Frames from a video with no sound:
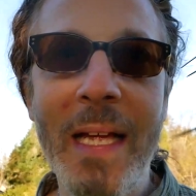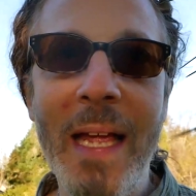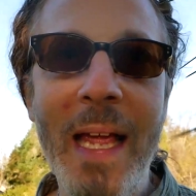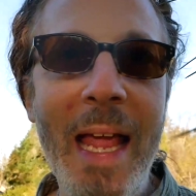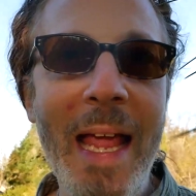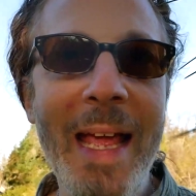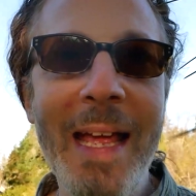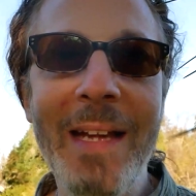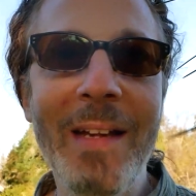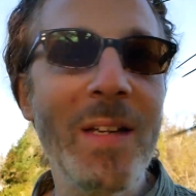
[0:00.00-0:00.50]

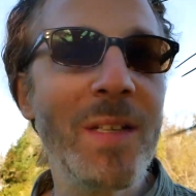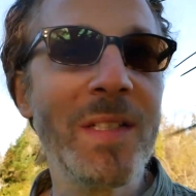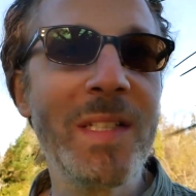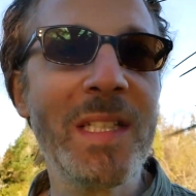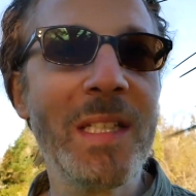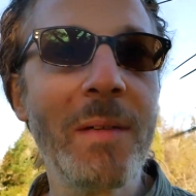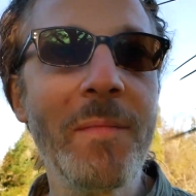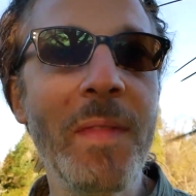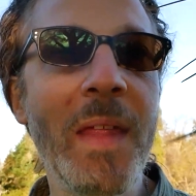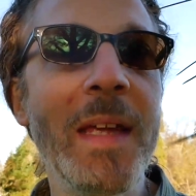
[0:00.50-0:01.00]
and
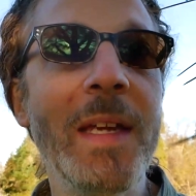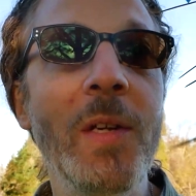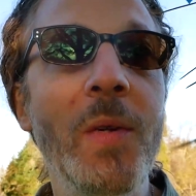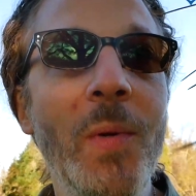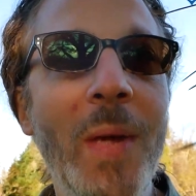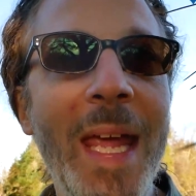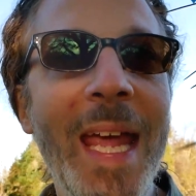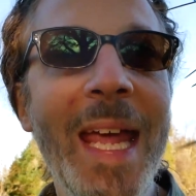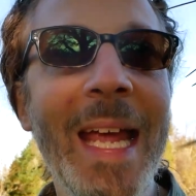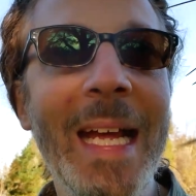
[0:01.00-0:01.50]
stuff that you
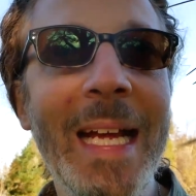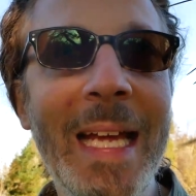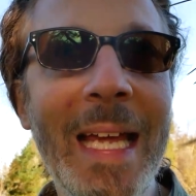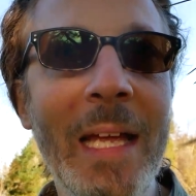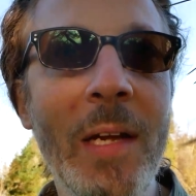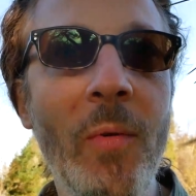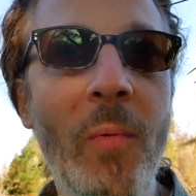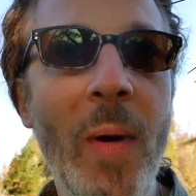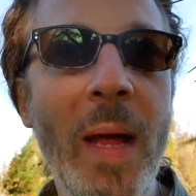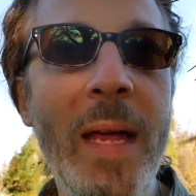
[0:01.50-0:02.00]
can't
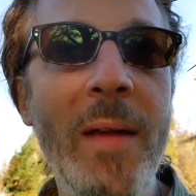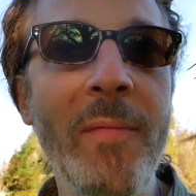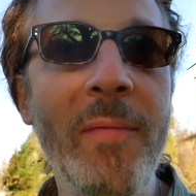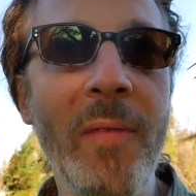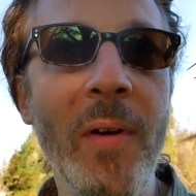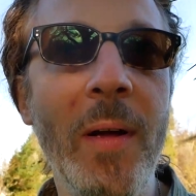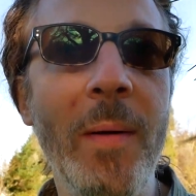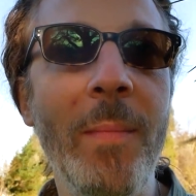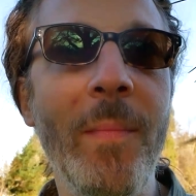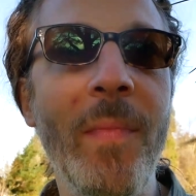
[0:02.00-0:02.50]
get away
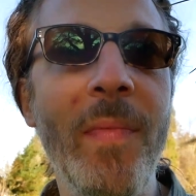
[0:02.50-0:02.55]
from.